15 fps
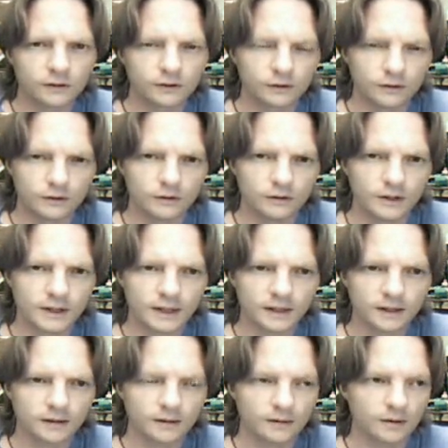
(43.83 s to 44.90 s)
to
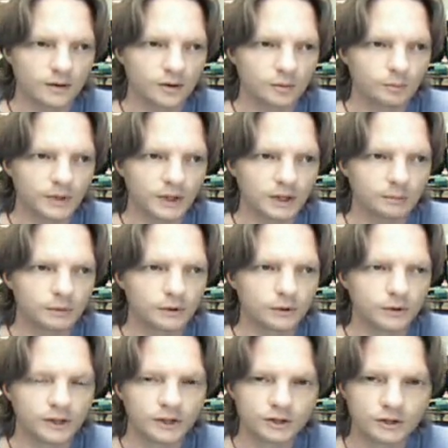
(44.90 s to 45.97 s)
get
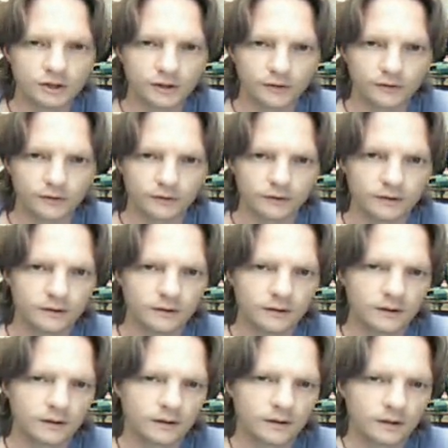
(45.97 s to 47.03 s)
people interested
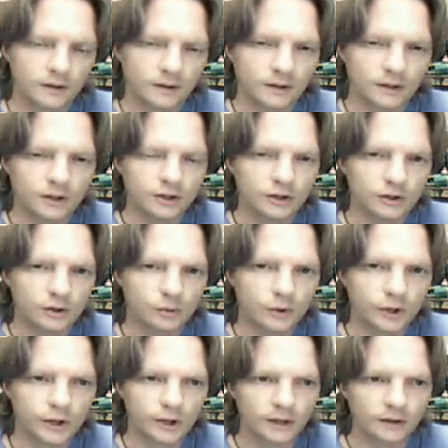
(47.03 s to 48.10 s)
in your
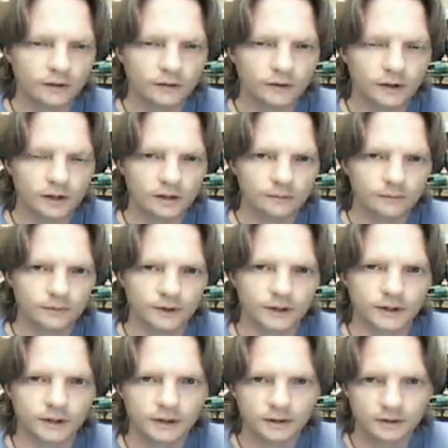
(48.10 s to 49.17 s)
work and to
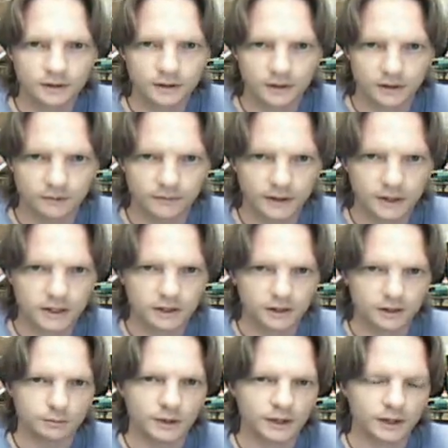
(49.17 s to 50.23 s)
hopefully
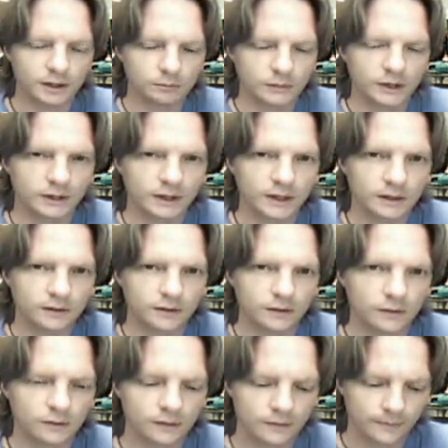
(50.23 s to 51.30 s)
eventually become
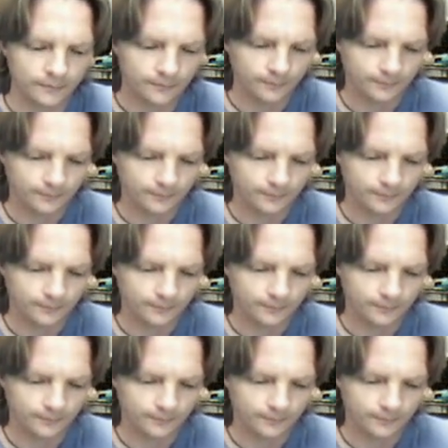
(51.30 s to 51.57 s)
collectors.